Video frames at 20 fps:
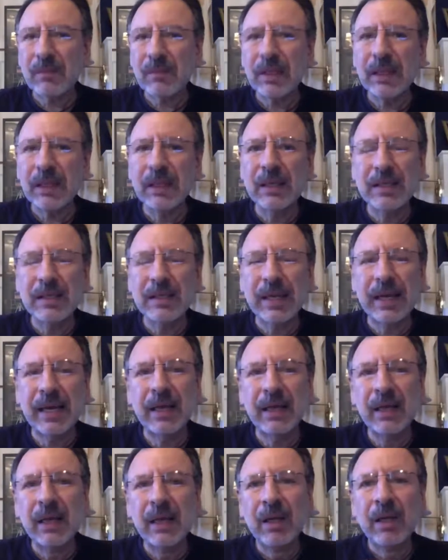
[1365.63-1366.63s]
is
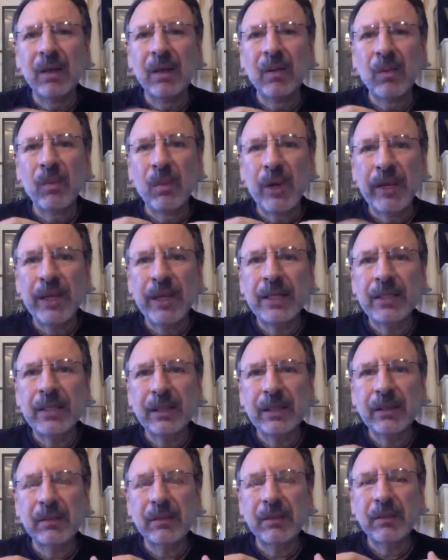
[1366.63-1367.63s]
that we need
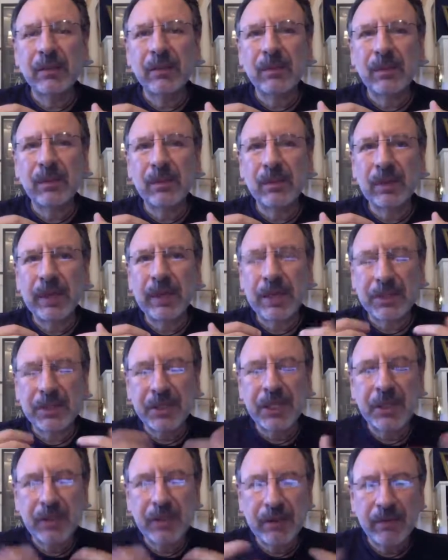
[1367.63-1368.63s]
to
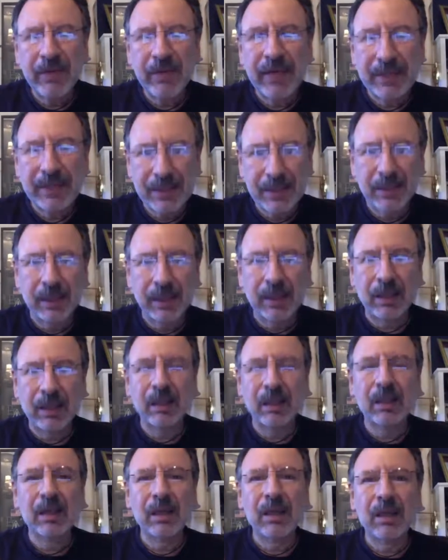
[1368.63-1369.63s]
continue
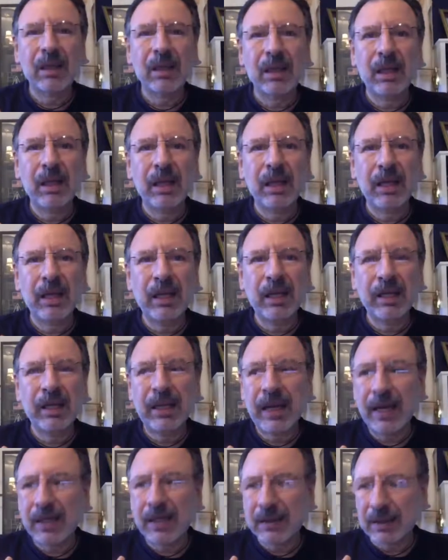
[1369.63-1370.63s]
investing in
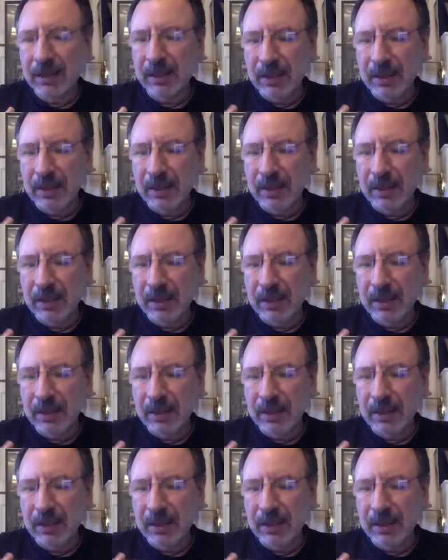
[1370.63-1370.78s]
that